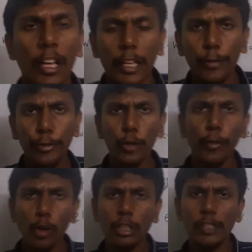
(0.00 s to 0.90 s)
If you
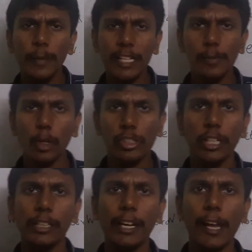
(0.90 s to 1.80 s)
found the speech
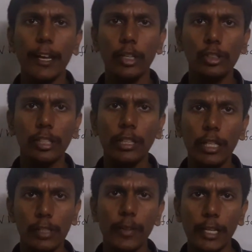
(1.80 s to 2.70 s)
processing that I used in
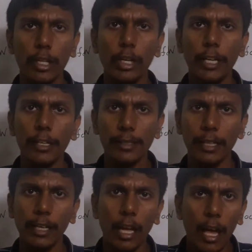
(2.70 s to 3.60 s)
this video
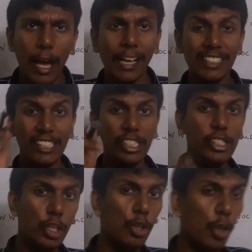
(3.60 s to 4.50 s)
interesting, I
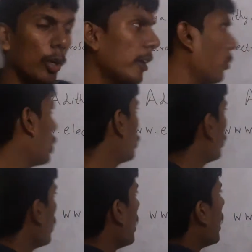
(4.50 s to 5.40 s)
suggest you go and watch
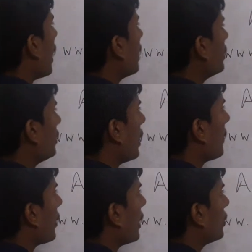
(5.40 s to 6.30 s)
Aditya
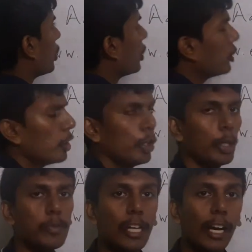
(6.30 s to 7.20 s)
Python
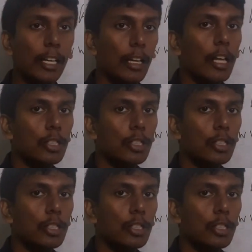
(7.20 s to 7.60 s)
YouTube channel.